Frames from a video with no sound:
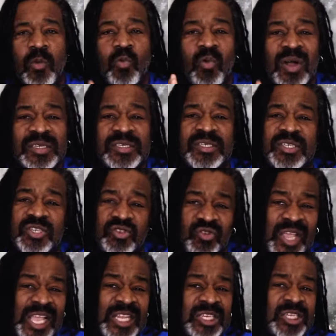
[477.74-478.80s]
What's the
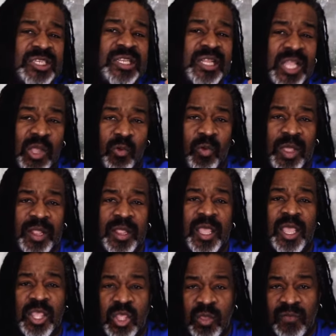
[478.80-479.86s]
strangest liquid
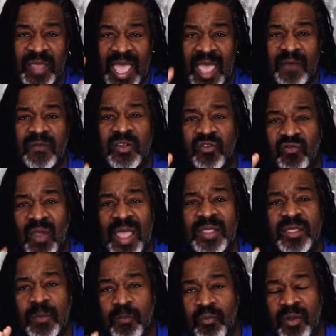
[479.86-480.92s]
you've ever
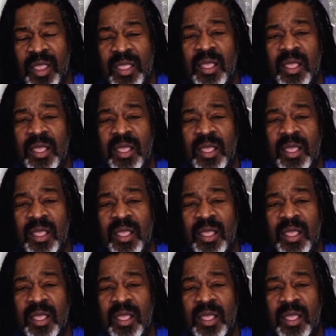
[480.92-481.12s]
tried to bring